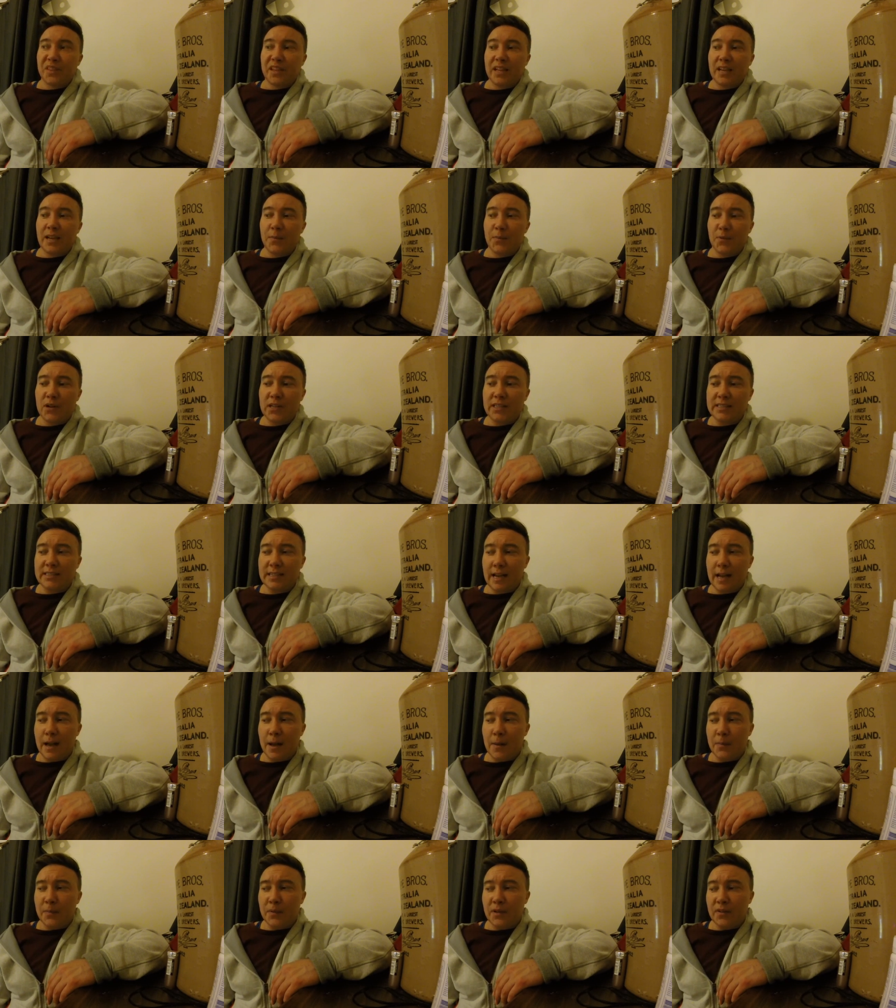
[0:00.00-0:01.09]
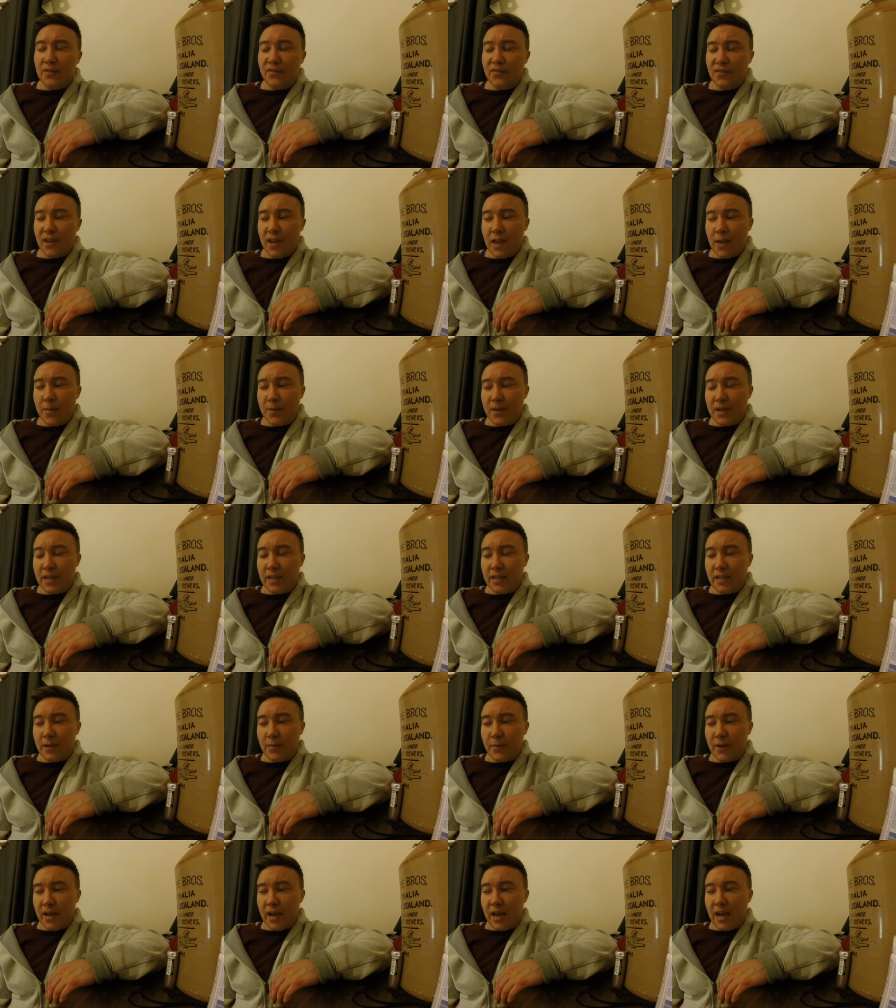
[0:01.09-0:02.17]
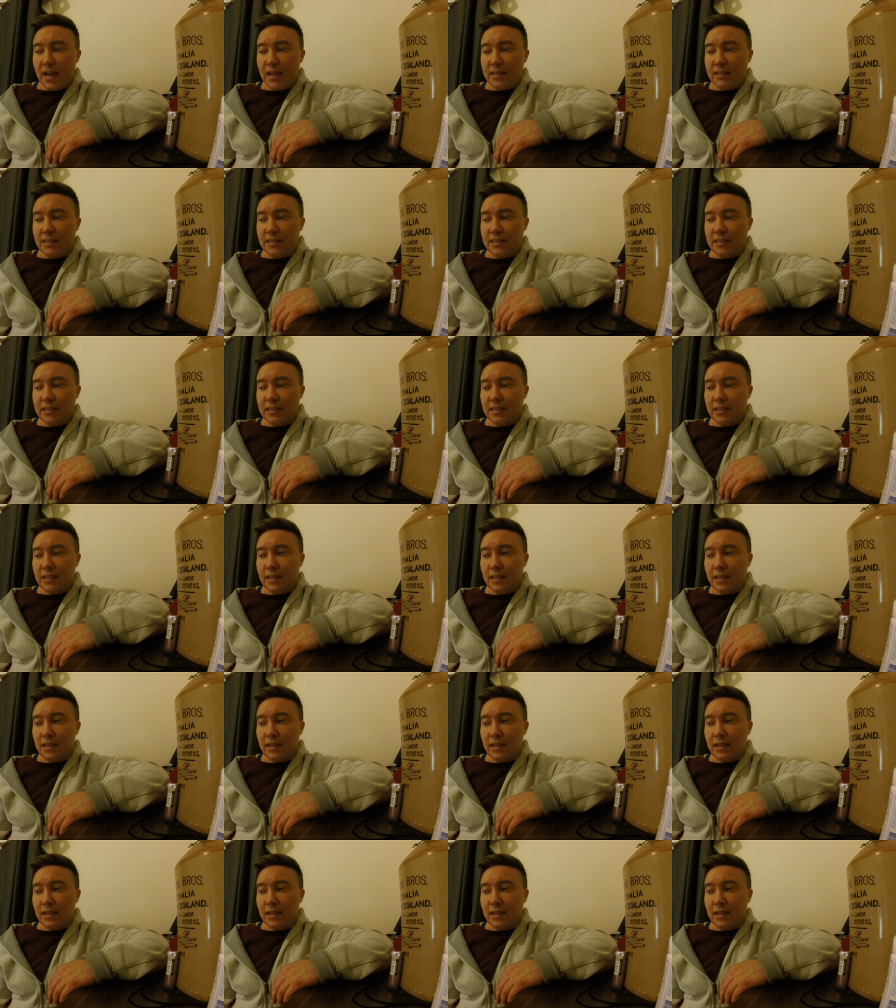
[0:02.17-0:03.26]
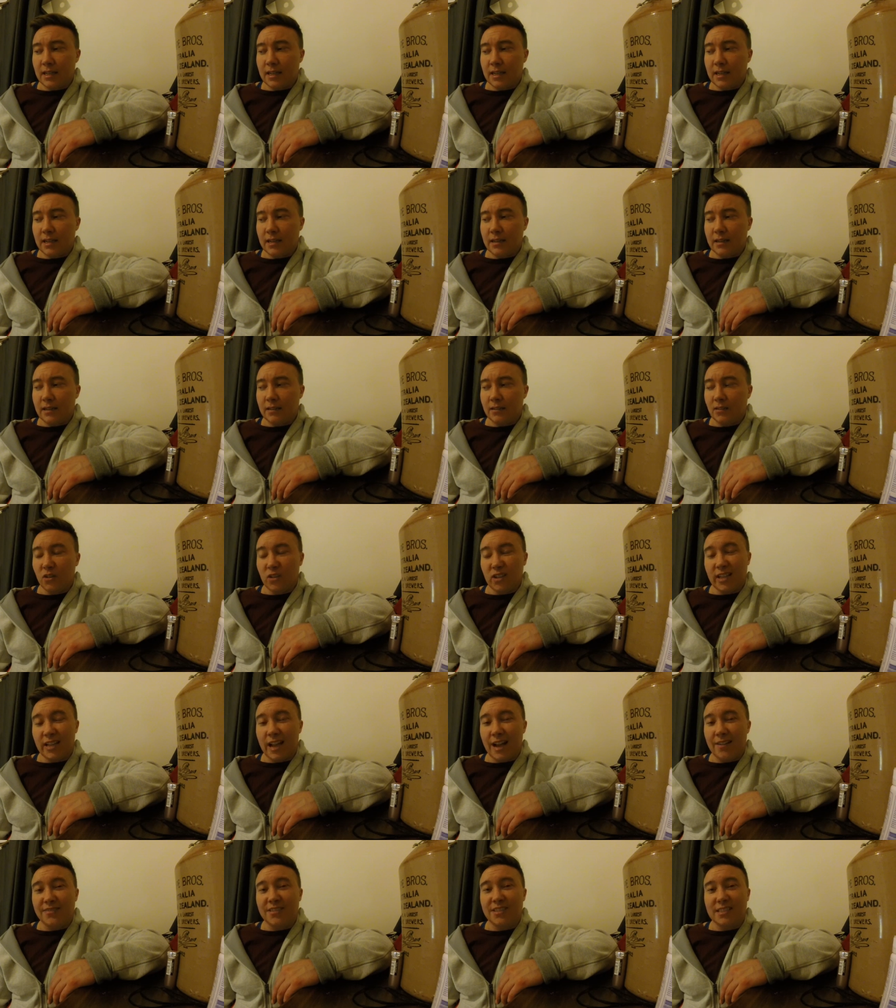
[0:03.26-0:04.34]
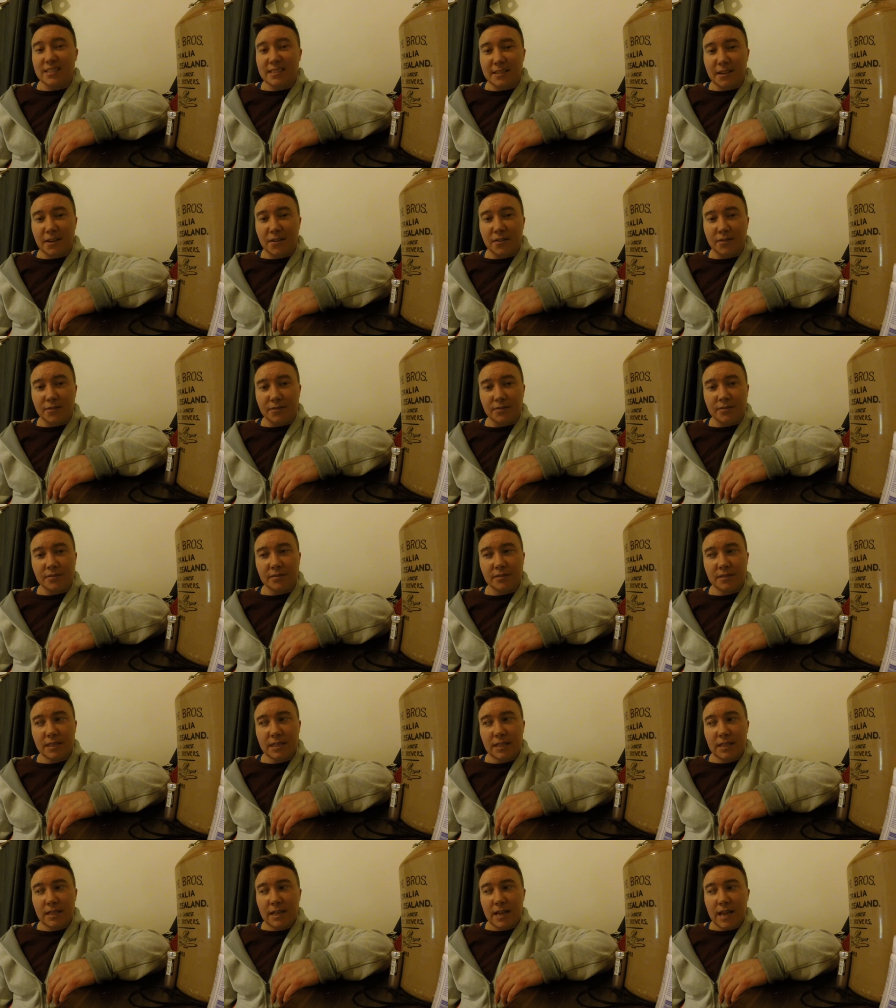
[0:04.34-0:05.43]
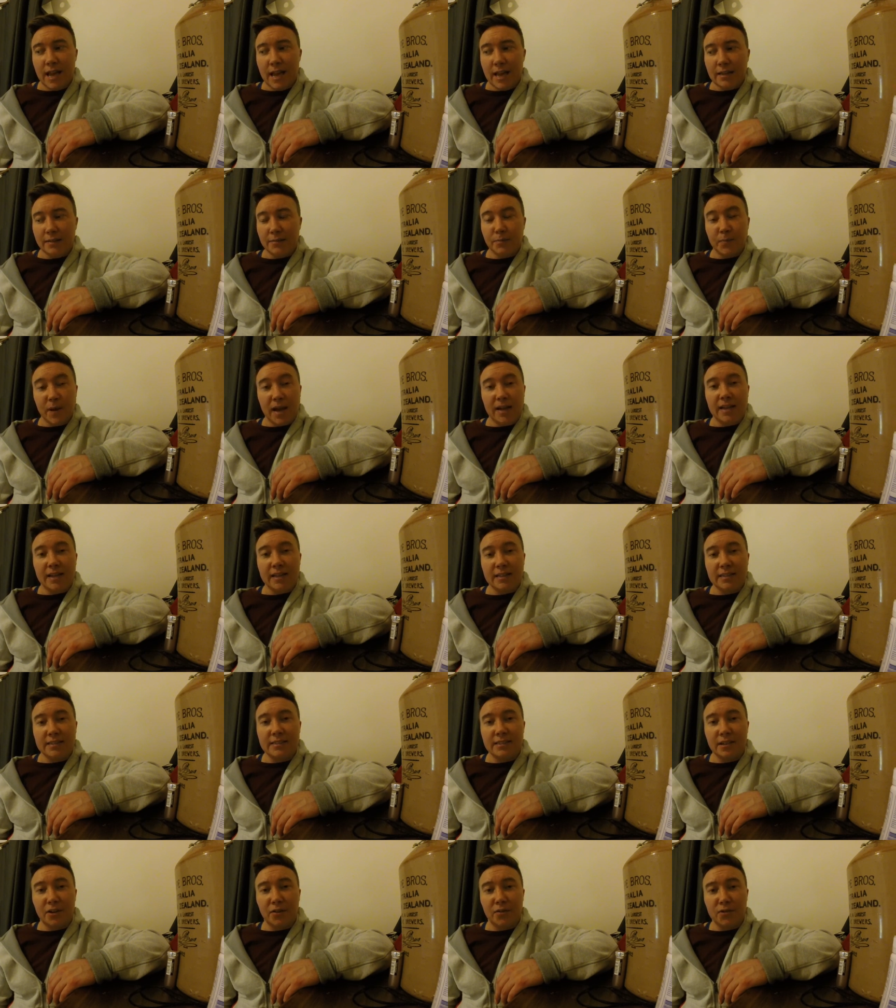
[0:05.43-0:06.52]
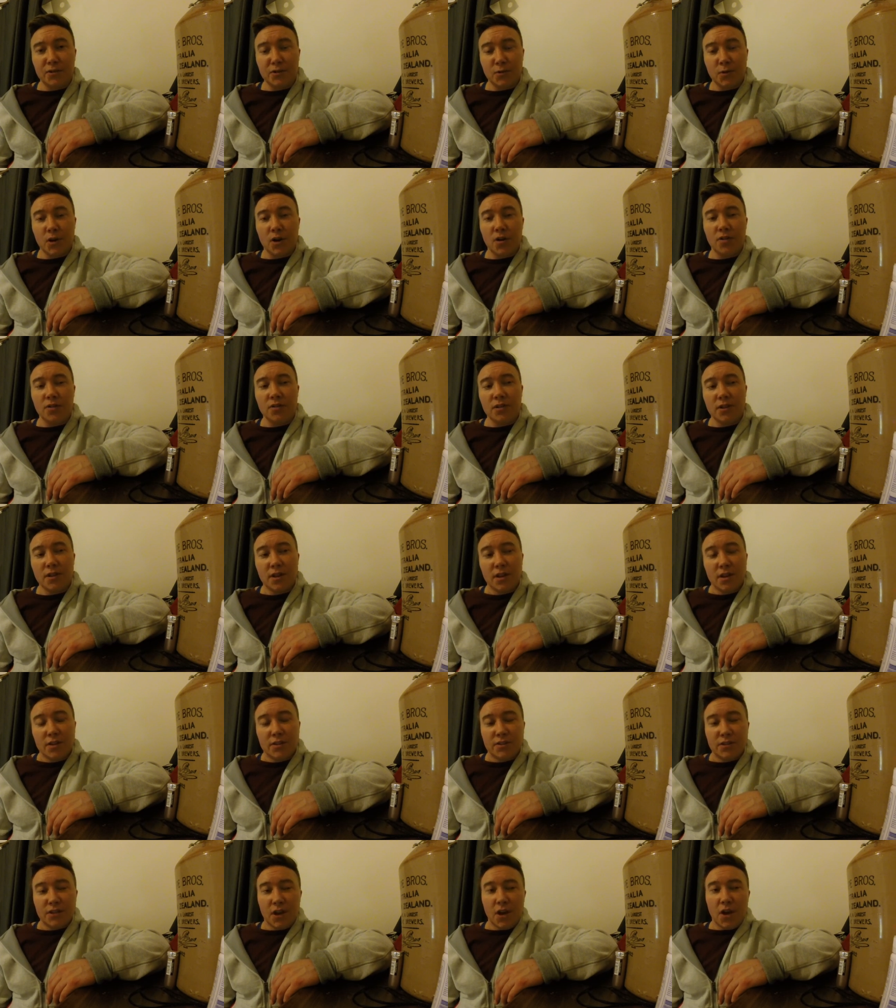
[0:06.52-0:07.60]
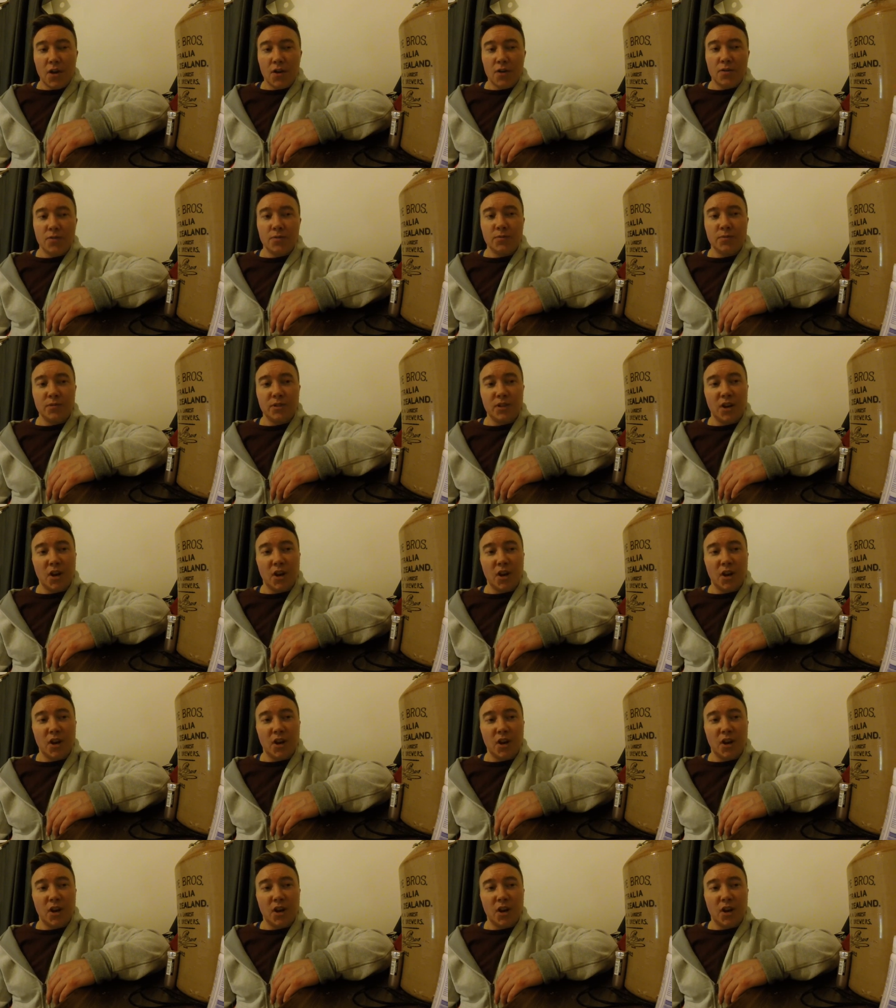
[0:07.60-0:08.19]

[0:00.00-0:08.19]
It brings up a fair bit about looking after yourself and backing yourself as well. So,